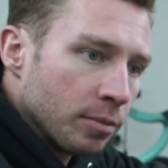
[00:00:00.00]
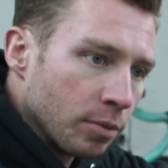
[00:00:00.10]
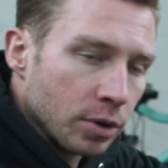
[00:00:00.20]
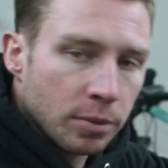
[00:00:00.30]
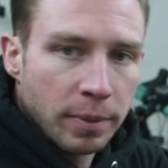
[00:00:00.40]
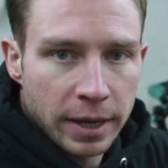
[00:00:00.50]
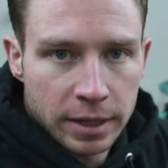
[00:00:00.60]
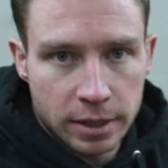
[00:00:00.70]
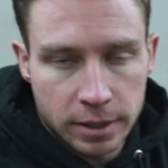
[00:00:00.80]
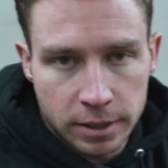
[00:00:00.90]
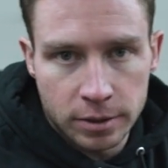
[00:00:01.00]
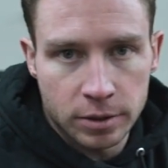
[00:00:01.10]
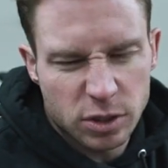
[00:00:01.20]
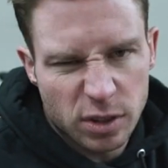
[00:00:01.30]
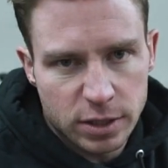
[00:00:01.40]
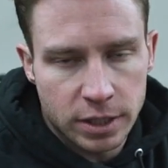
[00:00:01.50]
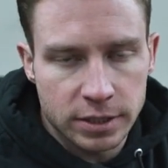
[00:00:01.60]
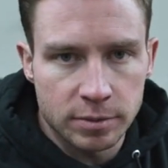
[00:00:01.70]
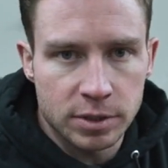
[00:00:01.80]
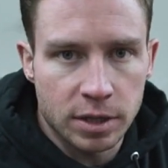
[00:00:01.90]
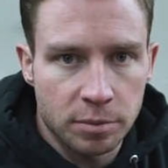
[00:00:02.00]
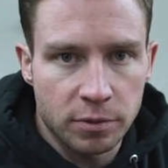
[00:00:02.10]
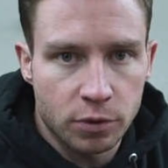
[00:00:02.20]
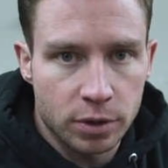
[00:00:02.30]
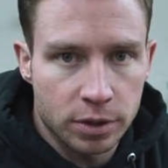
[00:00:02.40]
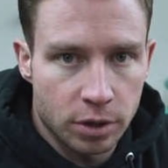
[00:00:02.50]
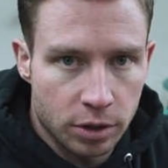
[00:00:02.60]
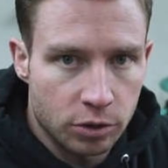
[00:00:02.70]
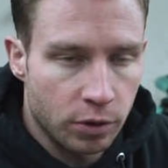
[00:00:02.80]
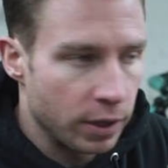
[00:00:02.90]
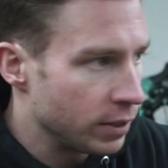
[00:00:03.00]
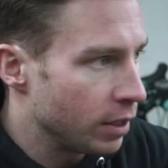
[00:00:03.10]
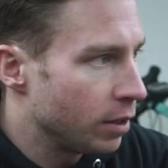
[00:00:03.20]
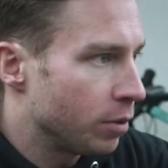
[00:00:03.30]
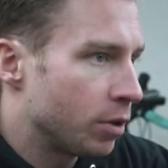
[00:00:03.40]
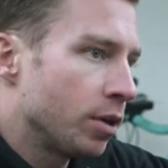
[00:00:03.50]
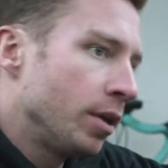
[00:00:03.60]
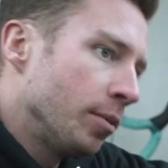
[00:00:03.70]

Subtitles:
put it back in. It's gonna take some time before it dries out.